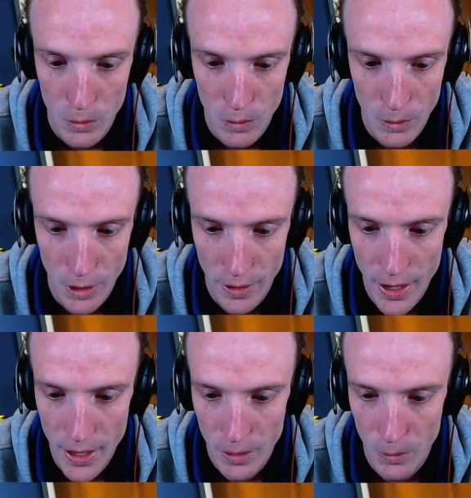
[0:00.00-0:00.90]
We'll go
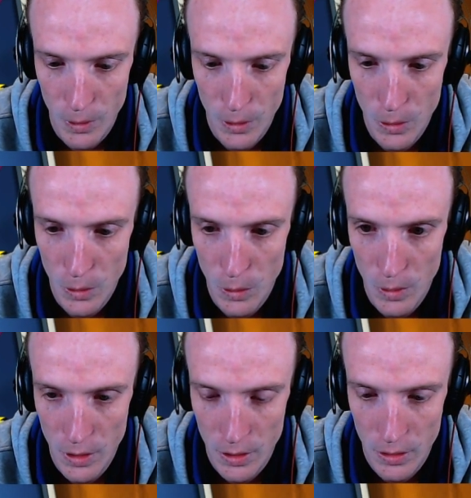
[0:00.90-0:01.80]
that.
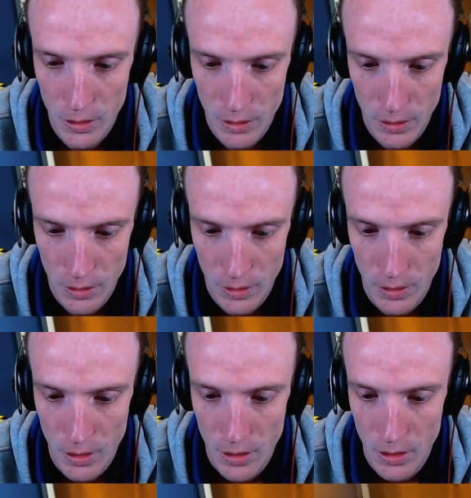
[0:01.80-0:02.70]
We'll
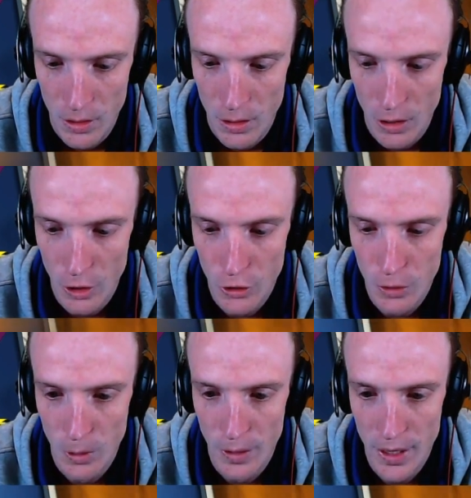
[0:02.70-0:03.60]

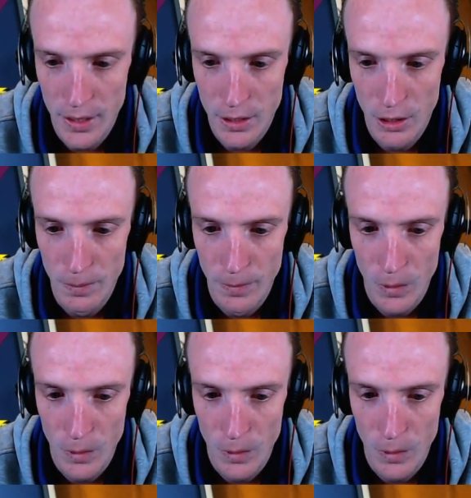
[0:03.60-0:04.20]
Ultra Ball these two.